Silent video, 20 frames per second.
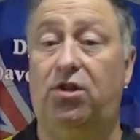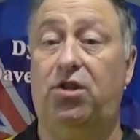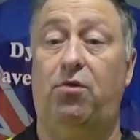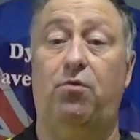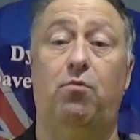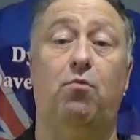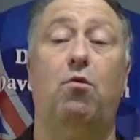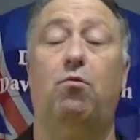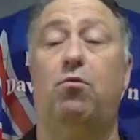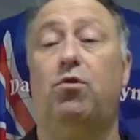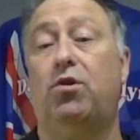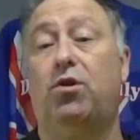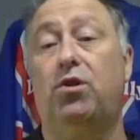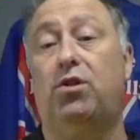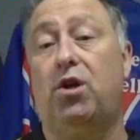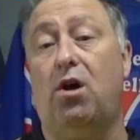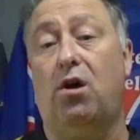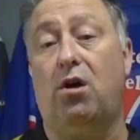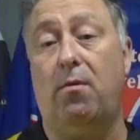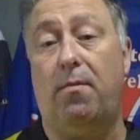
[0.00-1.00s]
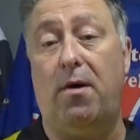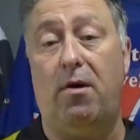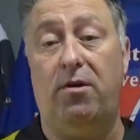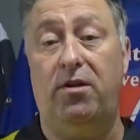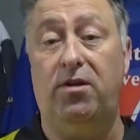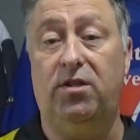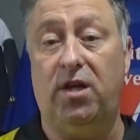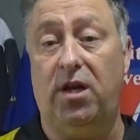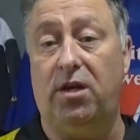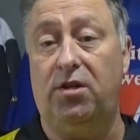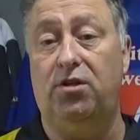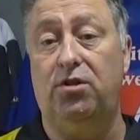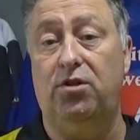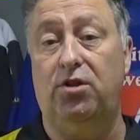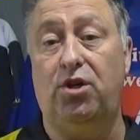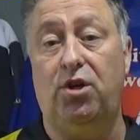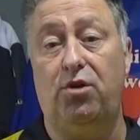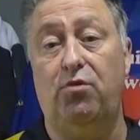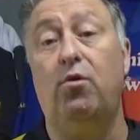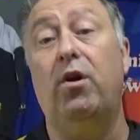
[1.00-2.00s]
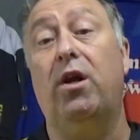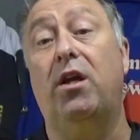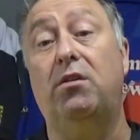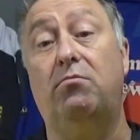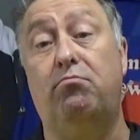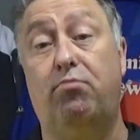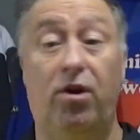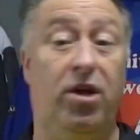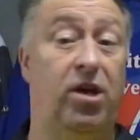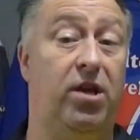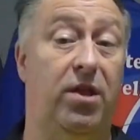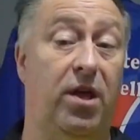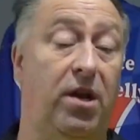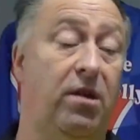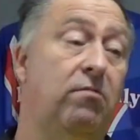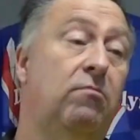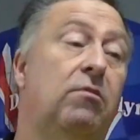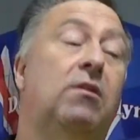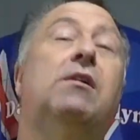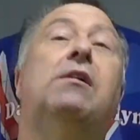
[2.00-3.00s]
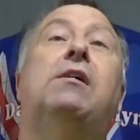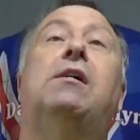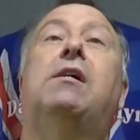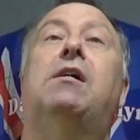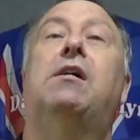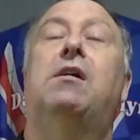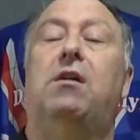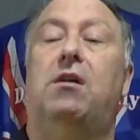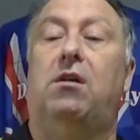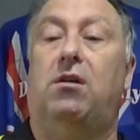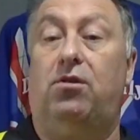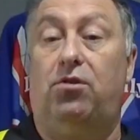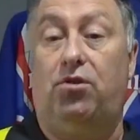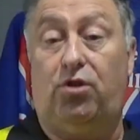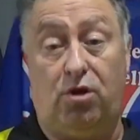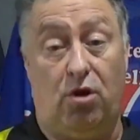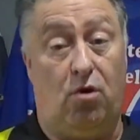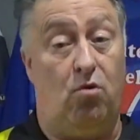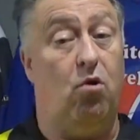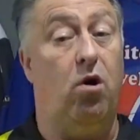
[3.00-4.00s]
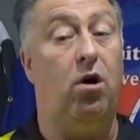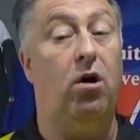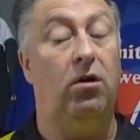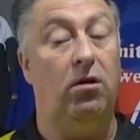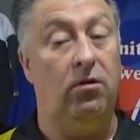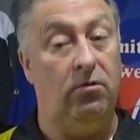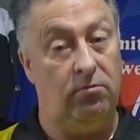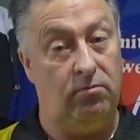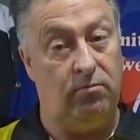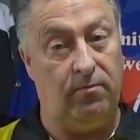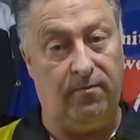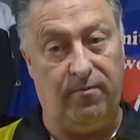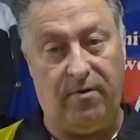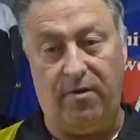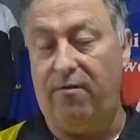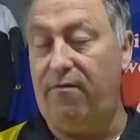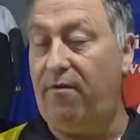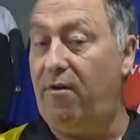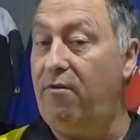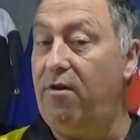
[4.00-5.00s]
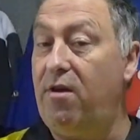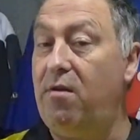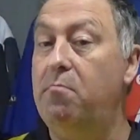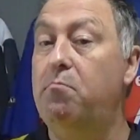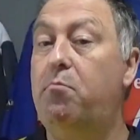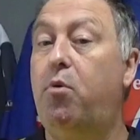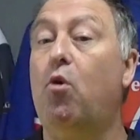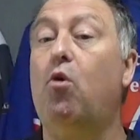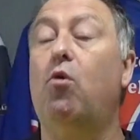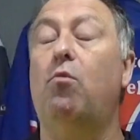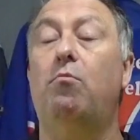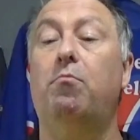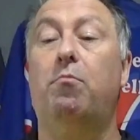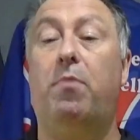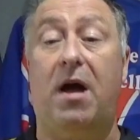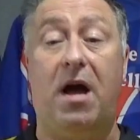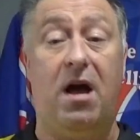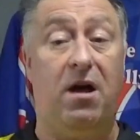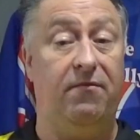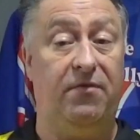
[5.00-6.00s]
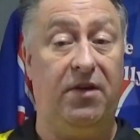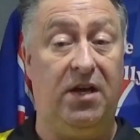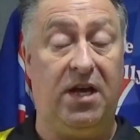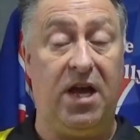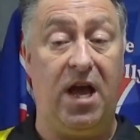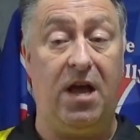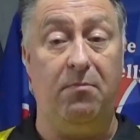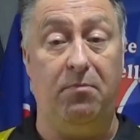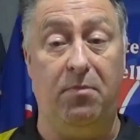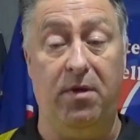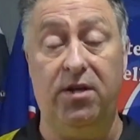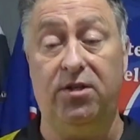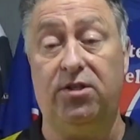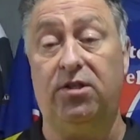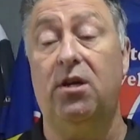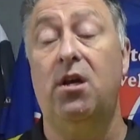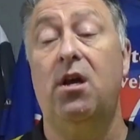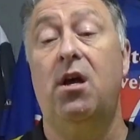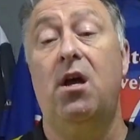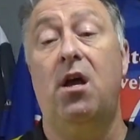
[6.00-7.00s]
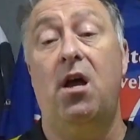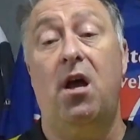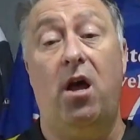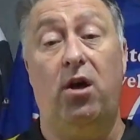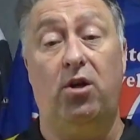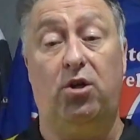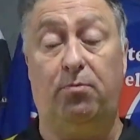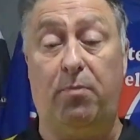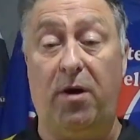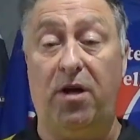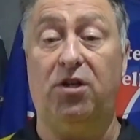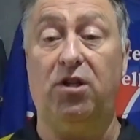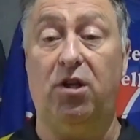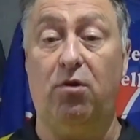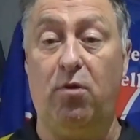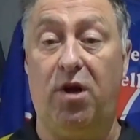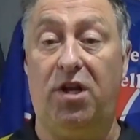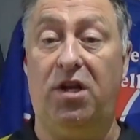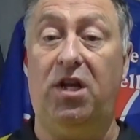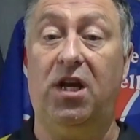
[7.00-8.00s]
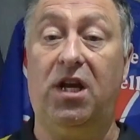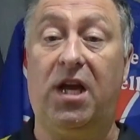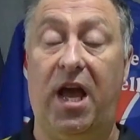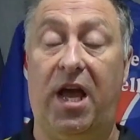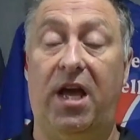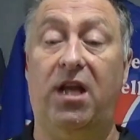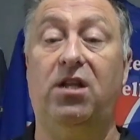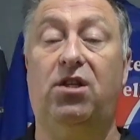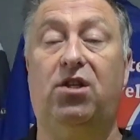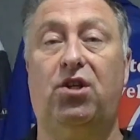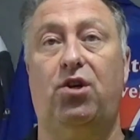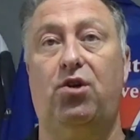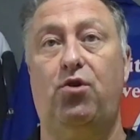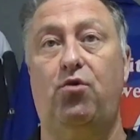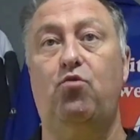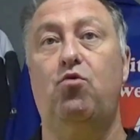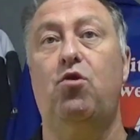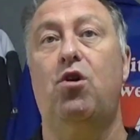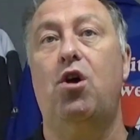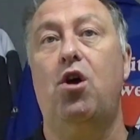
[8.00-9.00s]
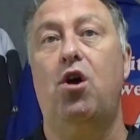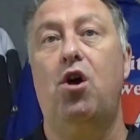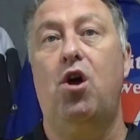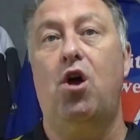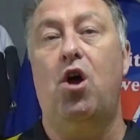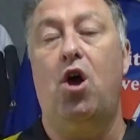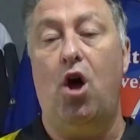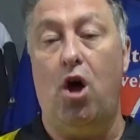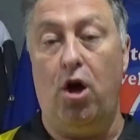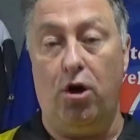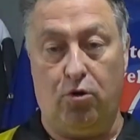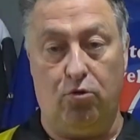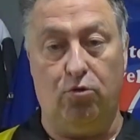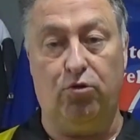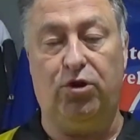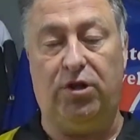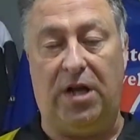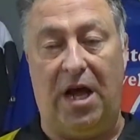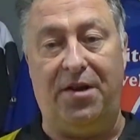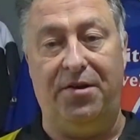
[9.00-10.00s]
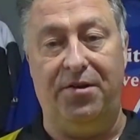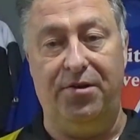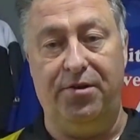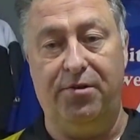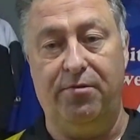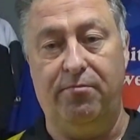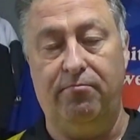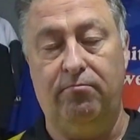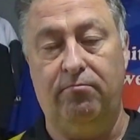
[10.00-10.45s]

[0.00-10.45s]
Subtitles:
two, and what we're going to talk about in section two is breathing. So, very, very important part of your game, this, especially when you get into a good standard.